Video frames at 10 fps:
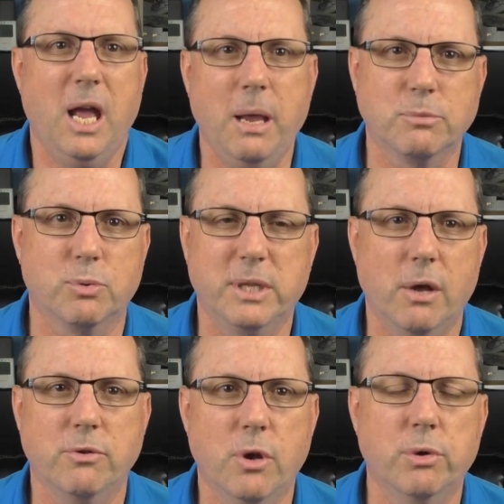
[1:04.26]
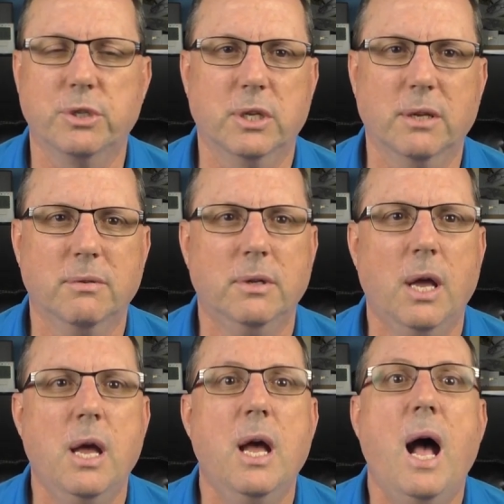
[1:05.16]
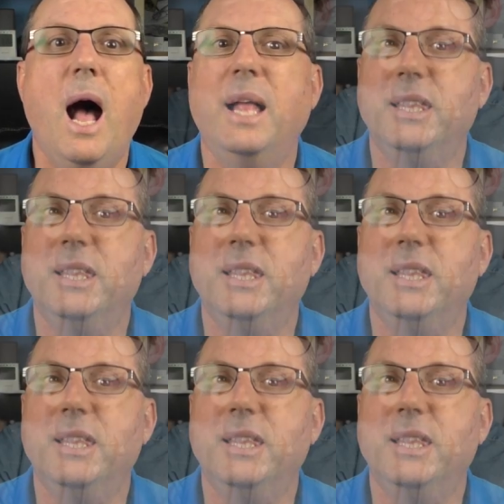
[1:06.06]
times without noticing. Uh,